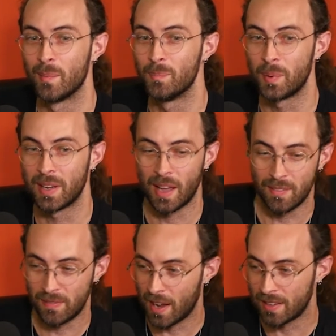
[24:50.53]
but
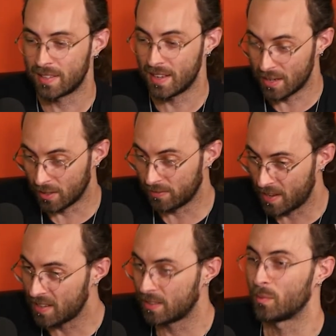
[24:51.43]
I've got to
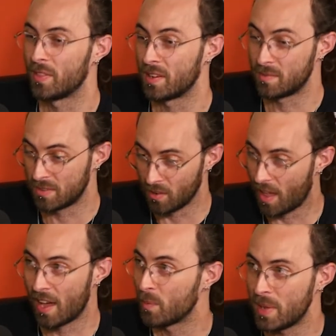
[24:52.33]
interface with a
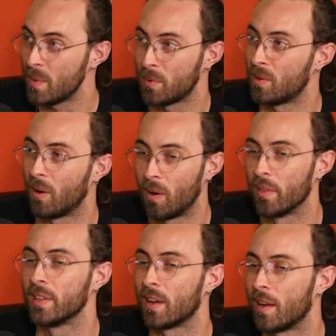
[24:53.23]
lot of people yeah.
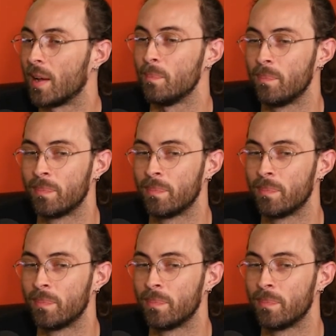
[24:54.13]
all the time.